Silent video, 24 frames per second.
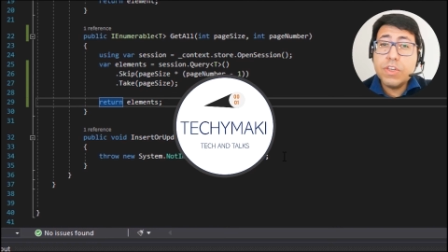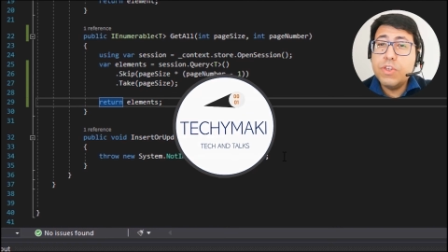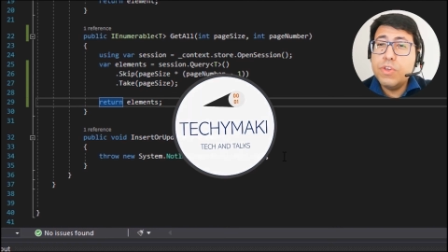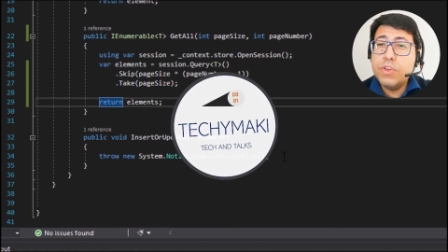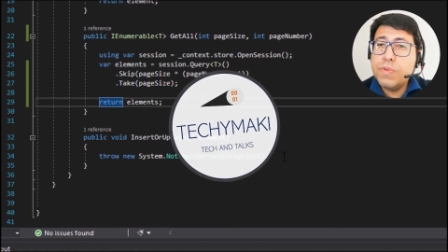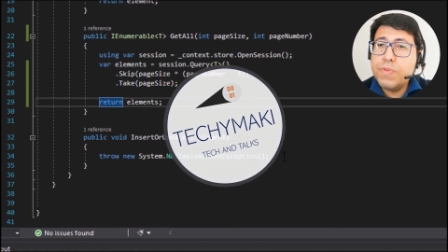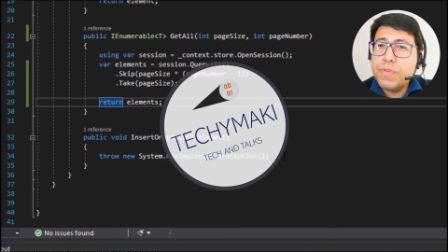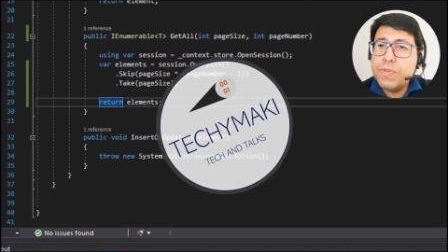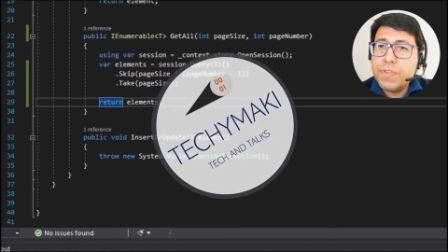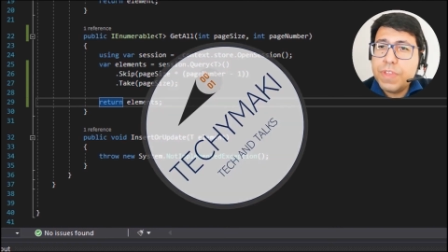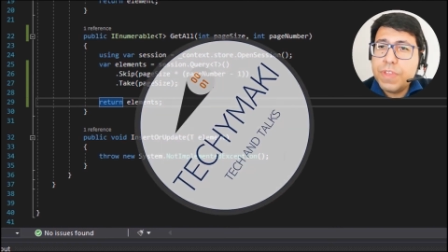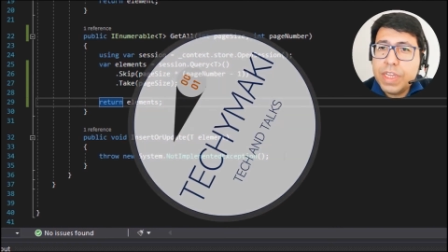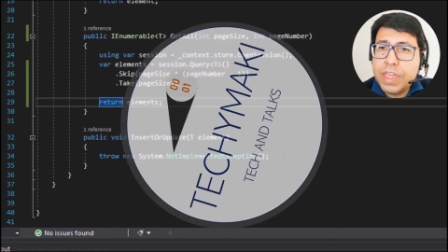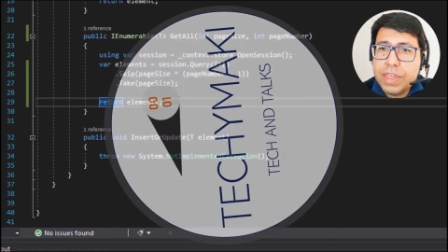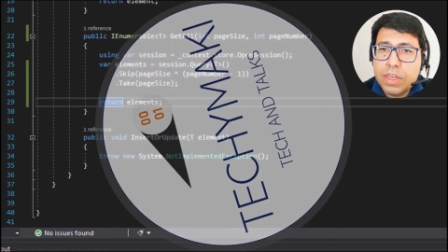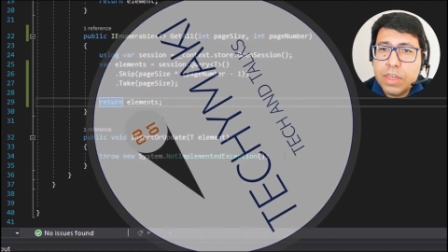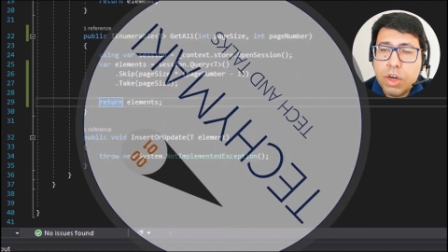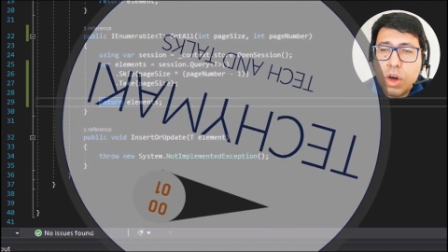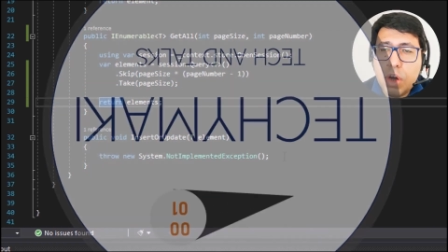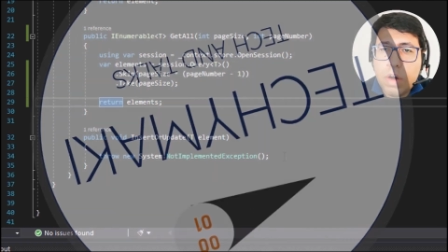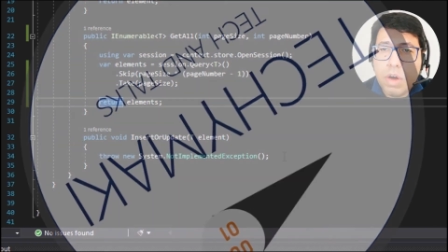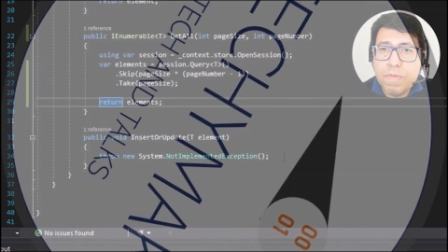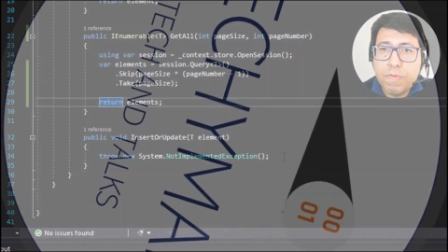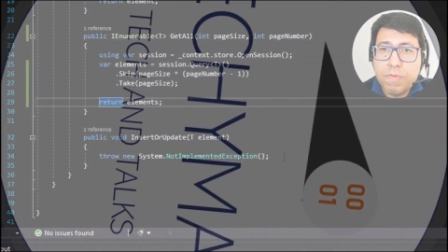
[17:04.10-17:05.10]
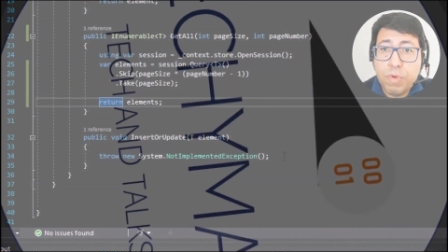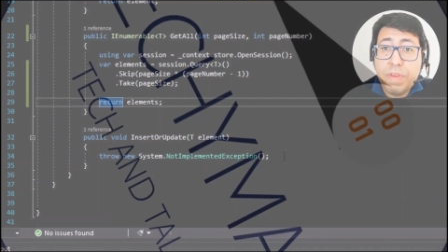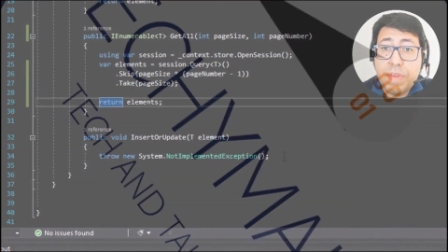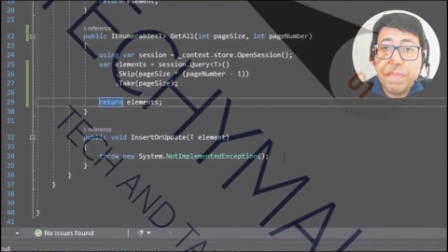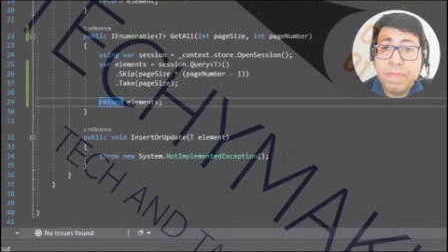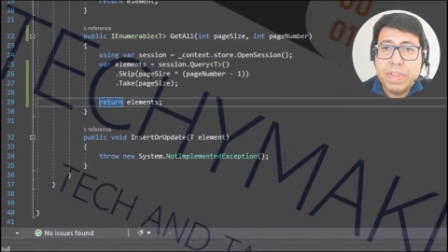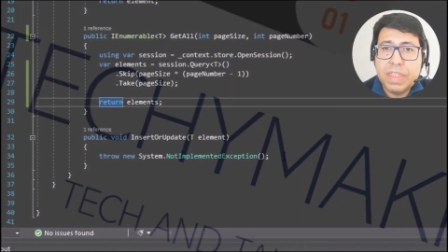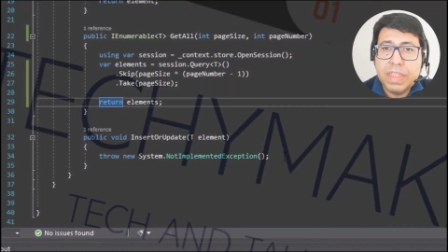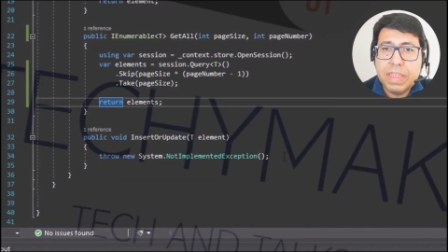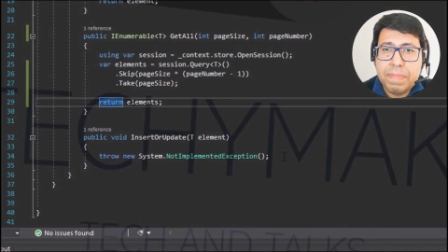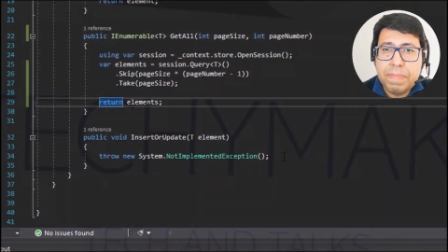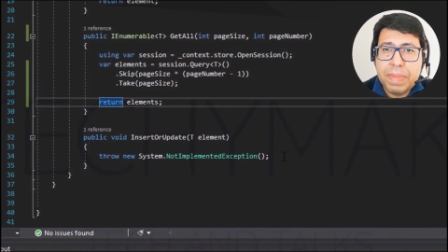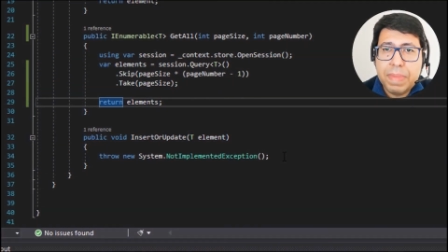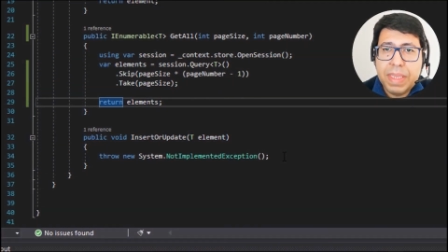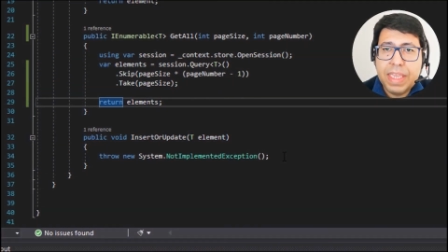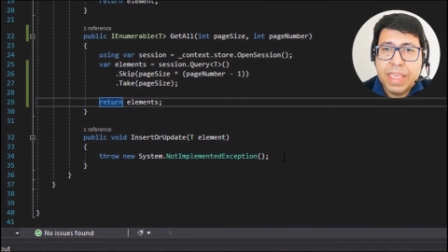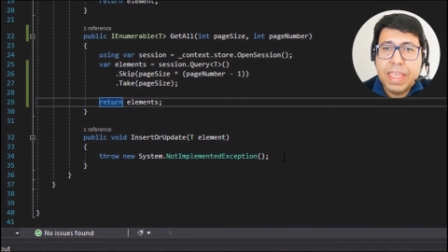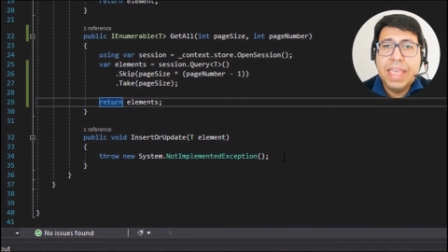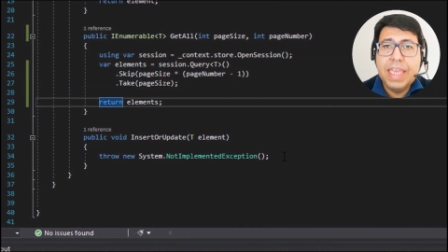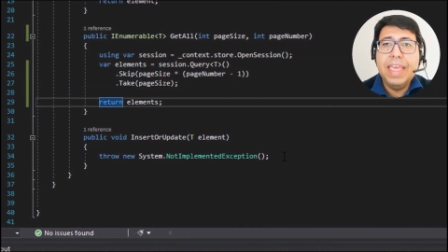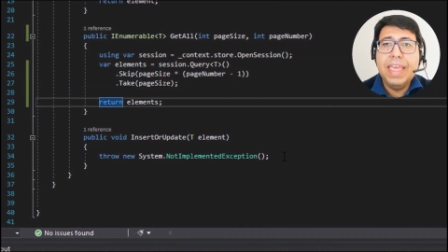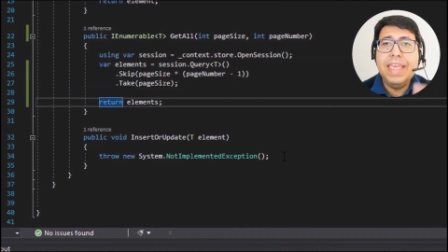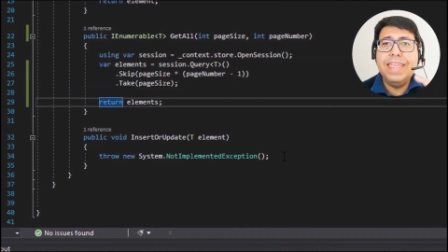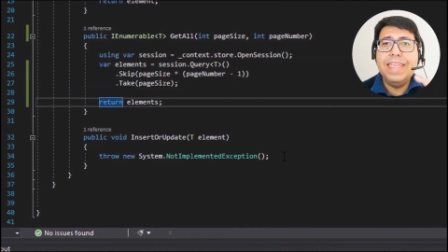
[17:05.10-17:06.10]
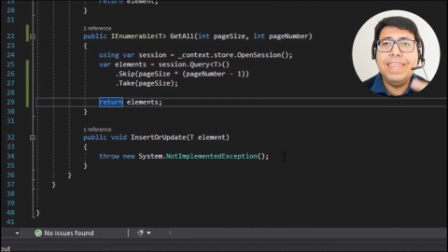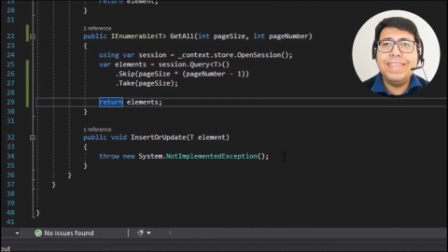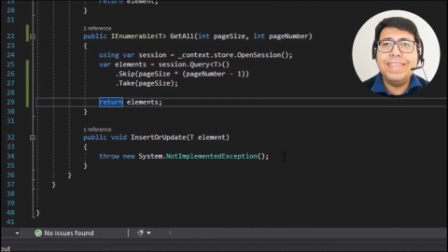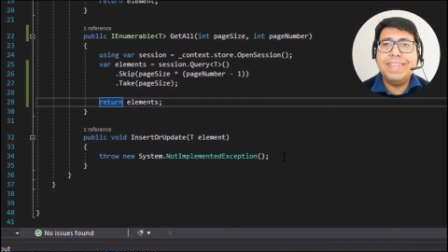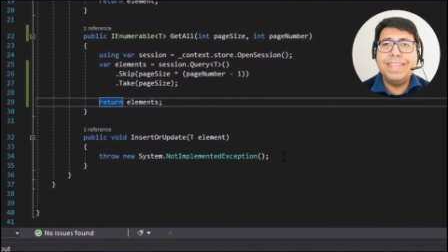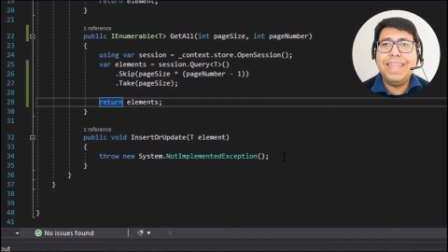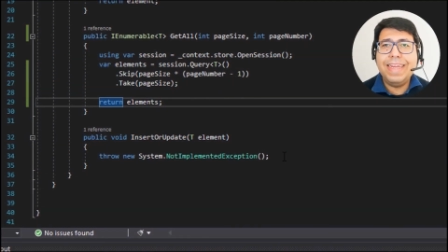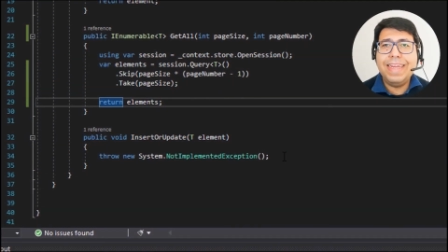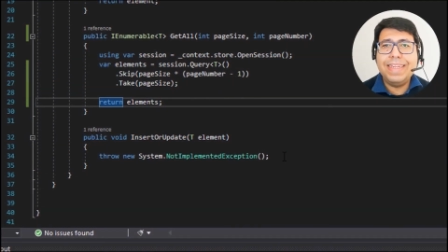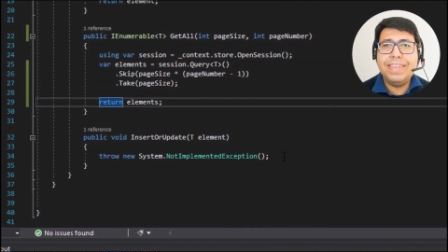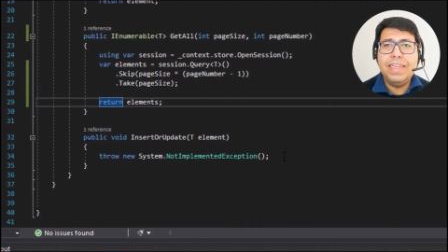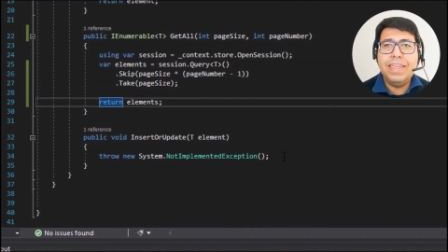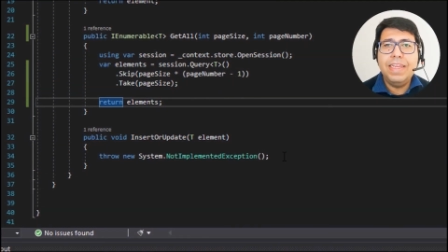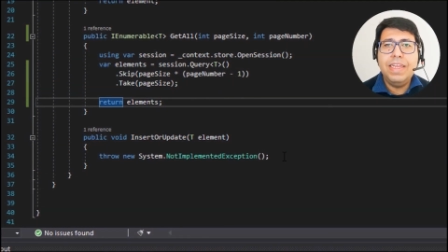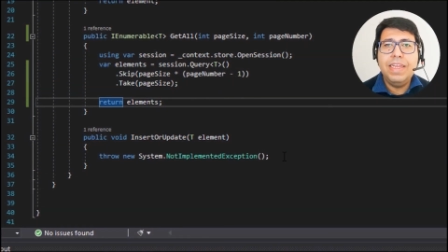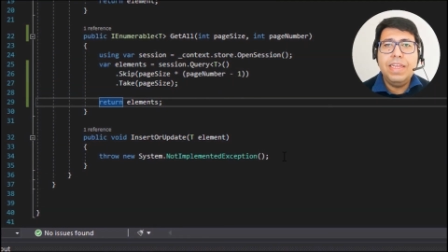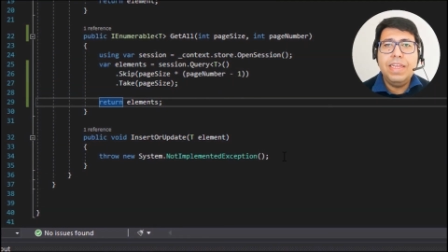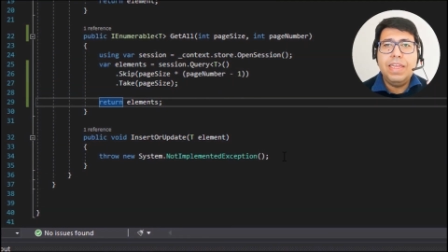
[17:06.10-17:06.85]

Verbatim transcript: cool thing of RavenDB is that